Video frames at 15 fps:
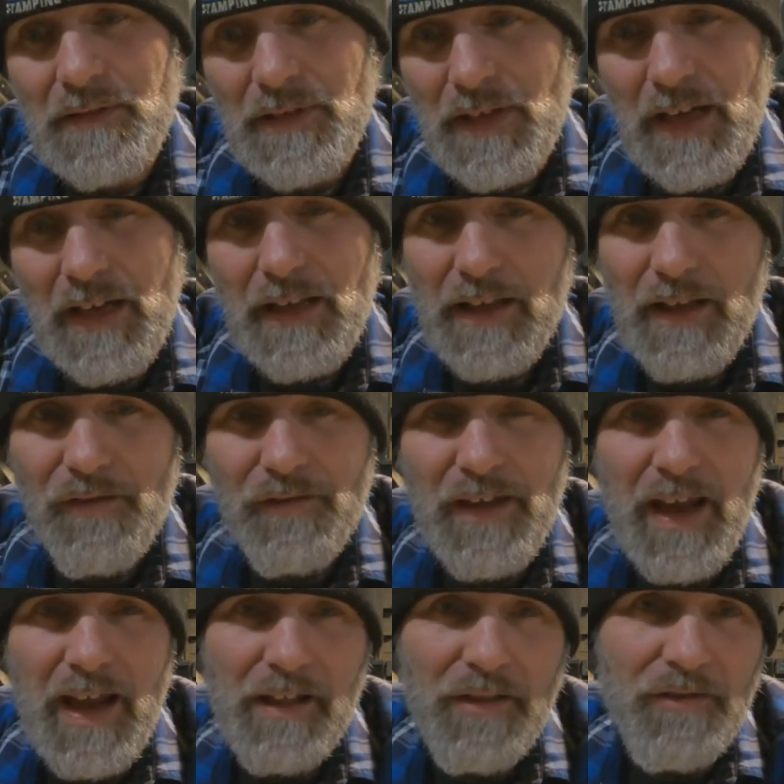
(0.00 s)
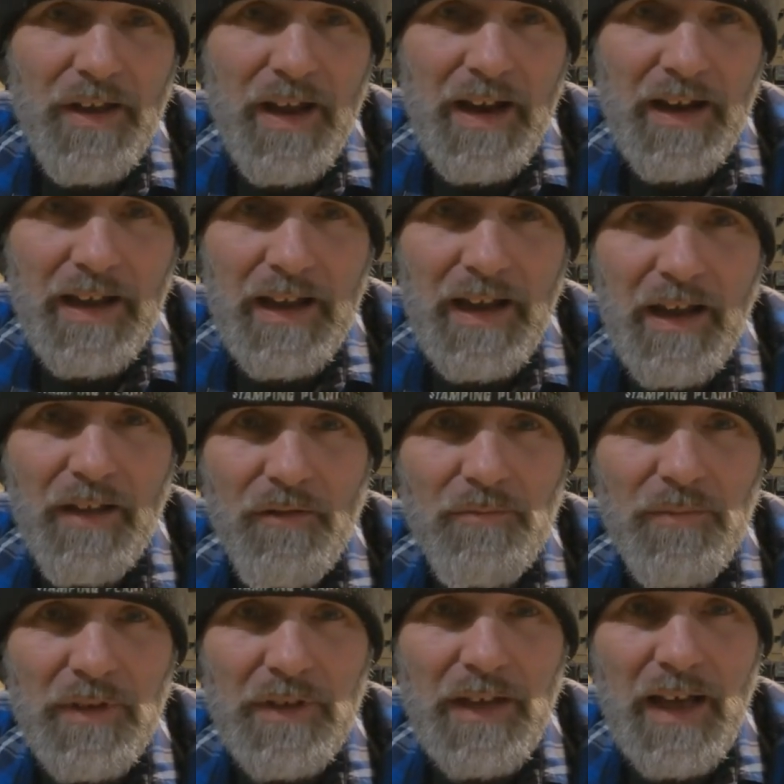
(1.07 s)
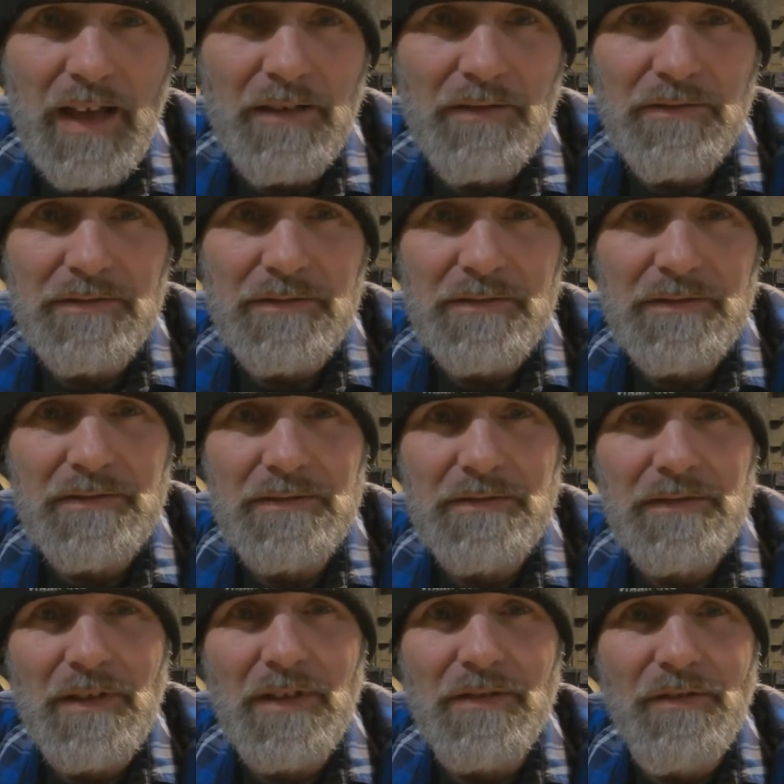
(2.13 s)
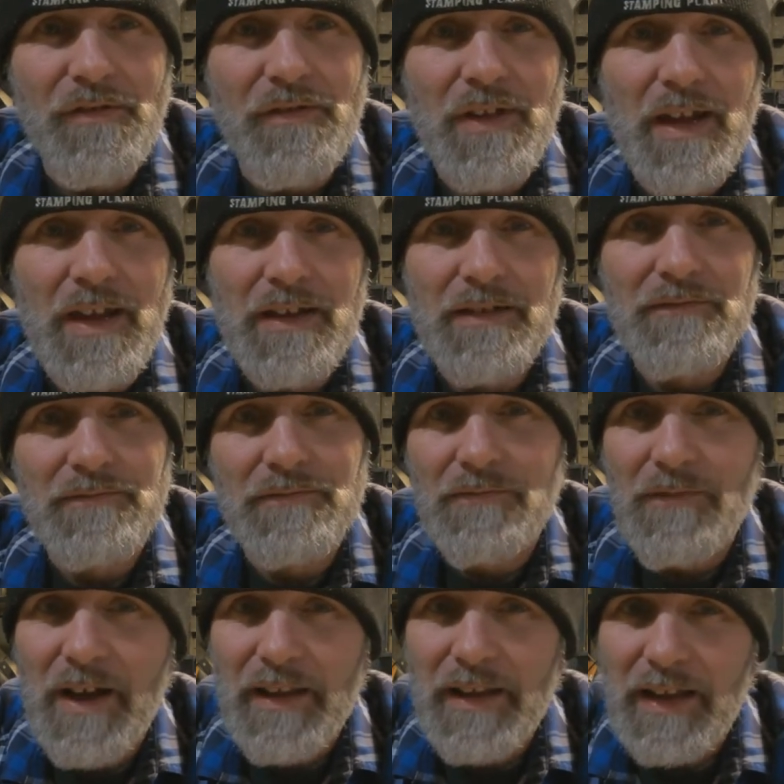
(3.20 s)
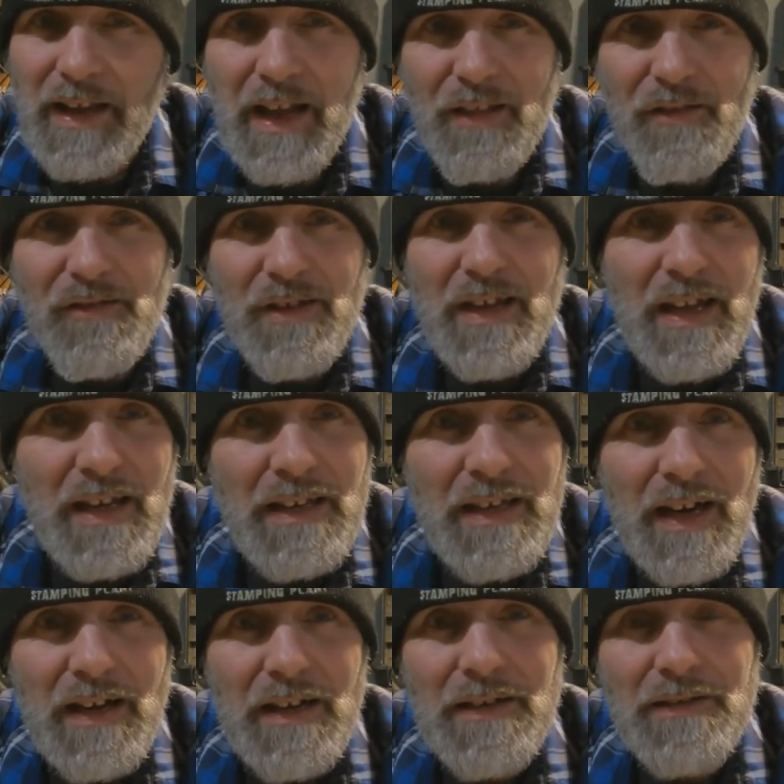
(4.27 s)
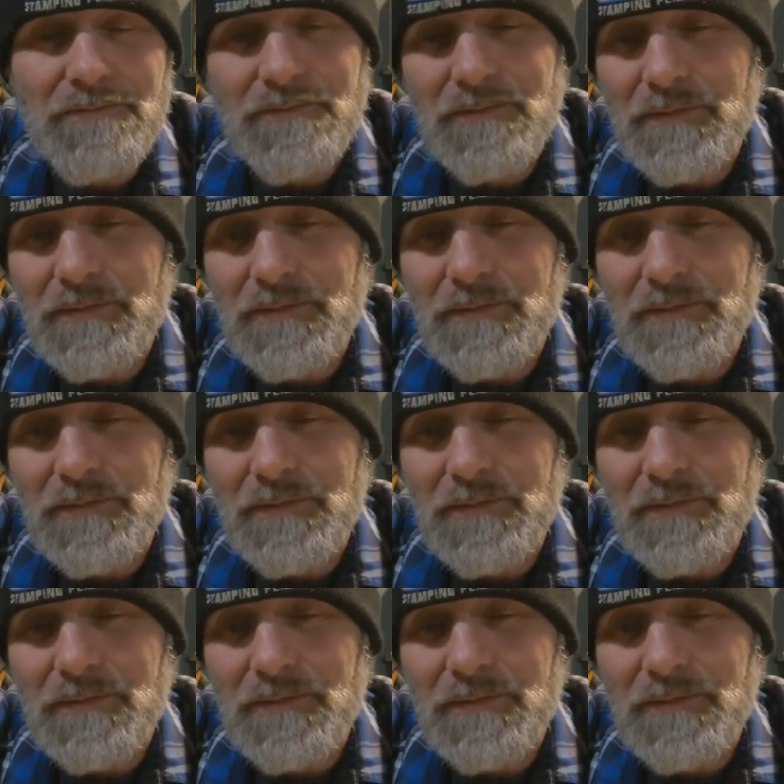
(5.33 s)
Kind of like a CAT scan, I guess. But I don't understand why they can't see in there.